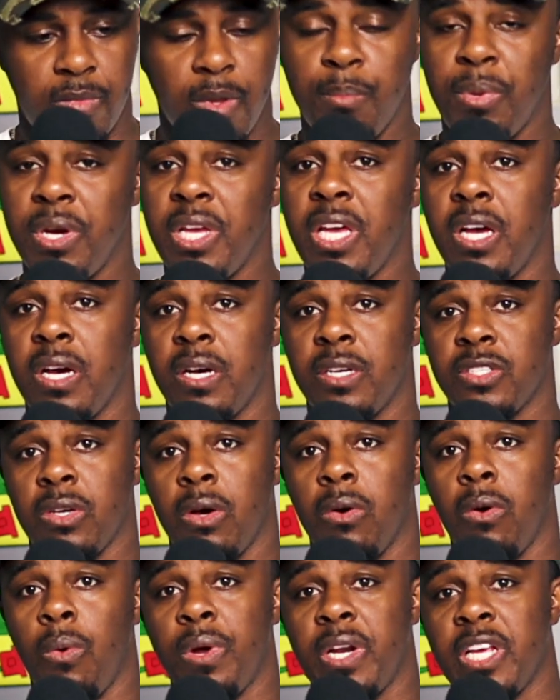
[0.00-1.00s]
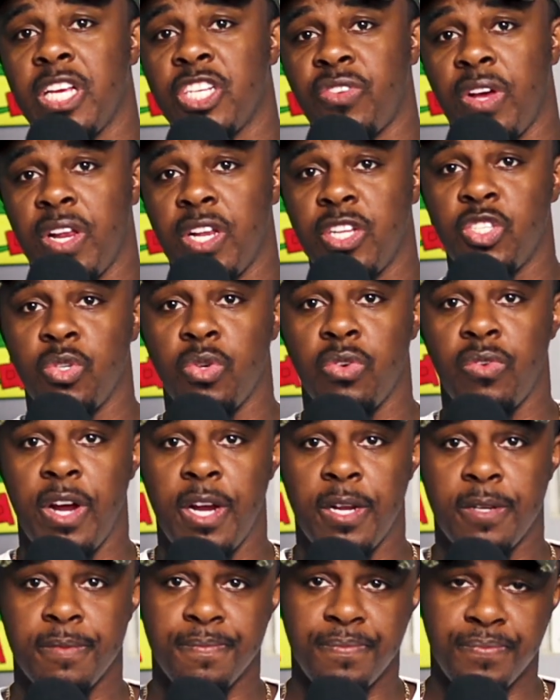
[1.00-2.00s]
but yeah, so I want to get straight into it,
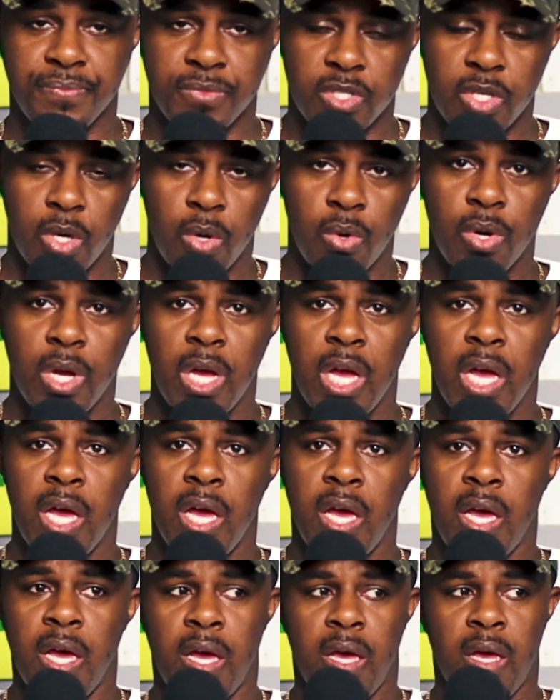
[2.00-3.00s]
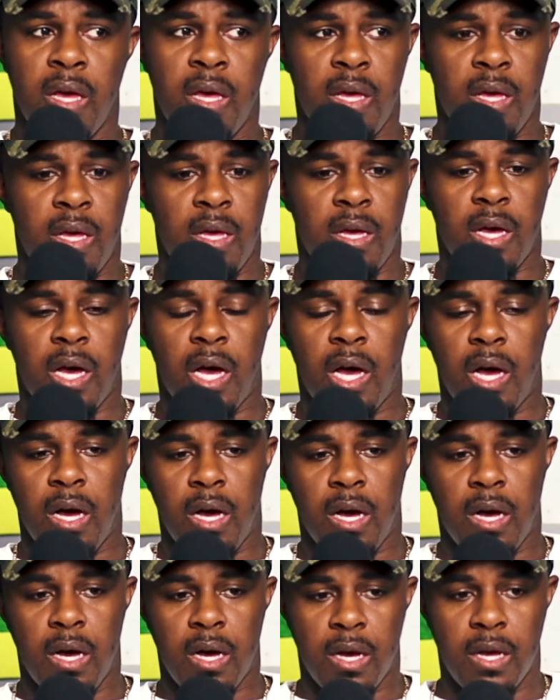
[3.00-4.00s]
right? So,
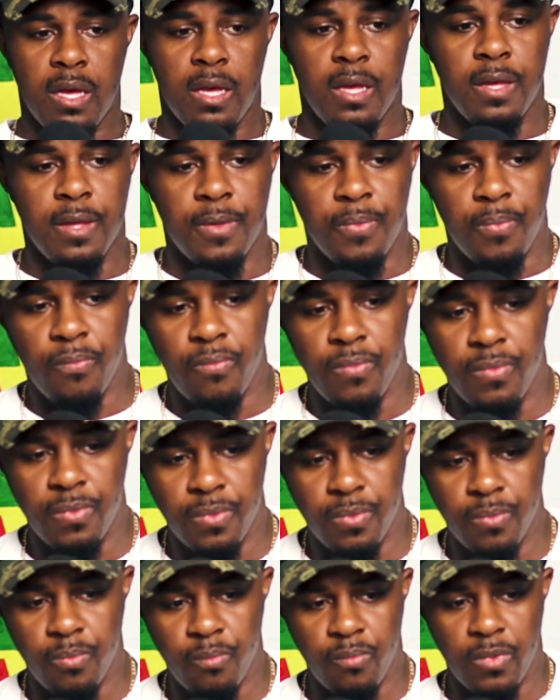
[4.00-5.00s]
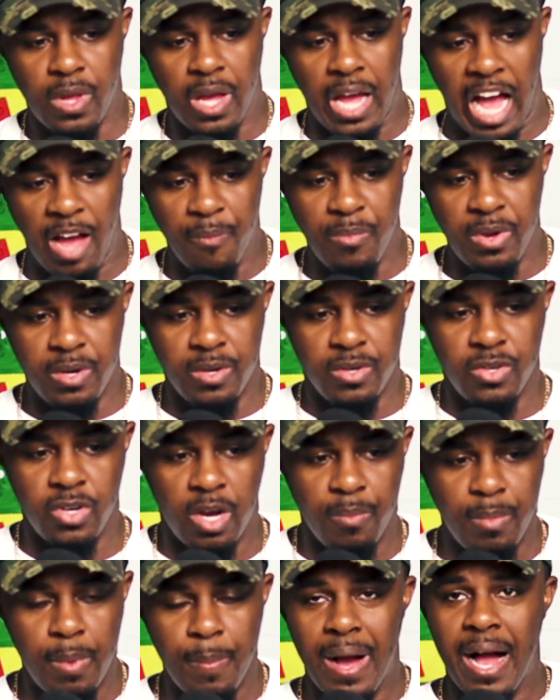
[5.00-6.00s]
uh, I've been, you
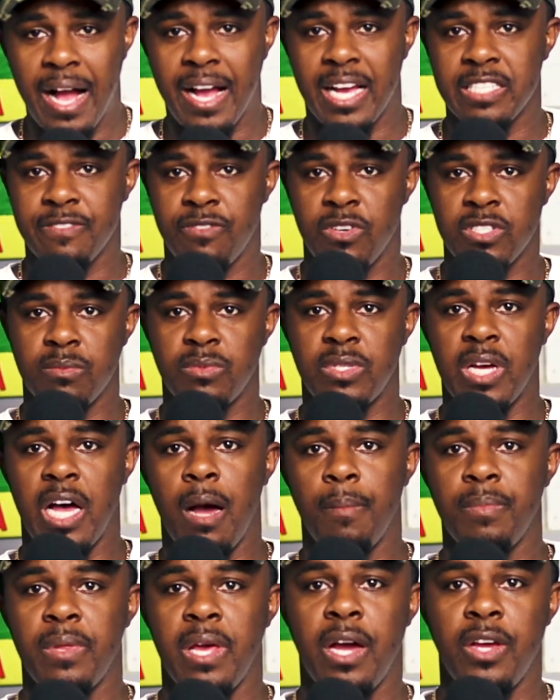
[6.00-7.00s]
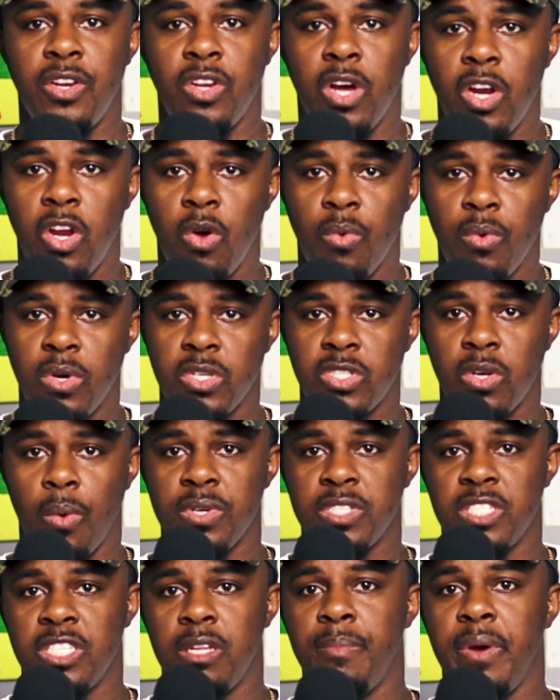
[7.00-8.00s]
know, I've been podcasting for some time now. You know, I know it's
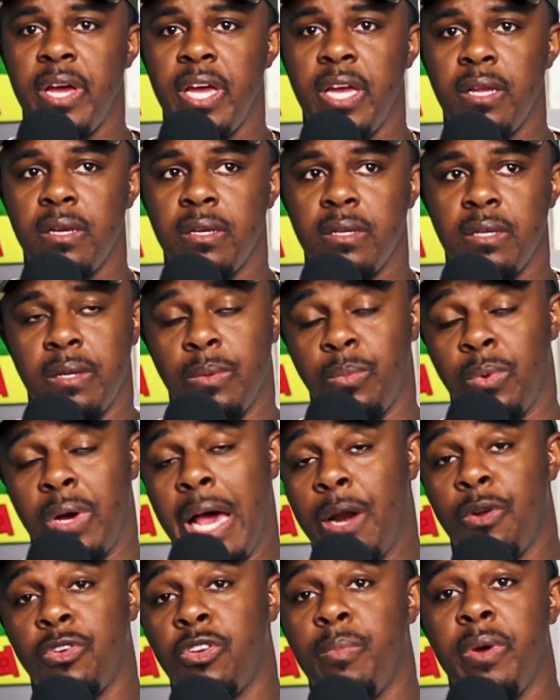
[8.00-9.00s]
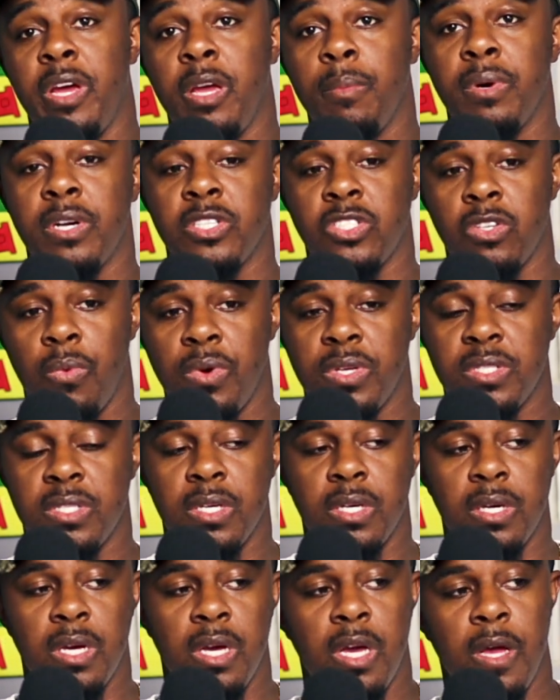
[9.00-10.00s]
always a debate. Well, I don't debate, but it's always
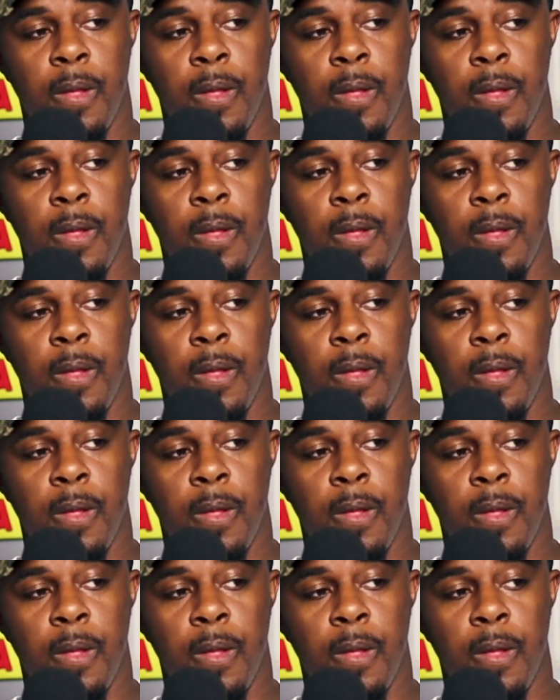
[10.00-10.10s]
a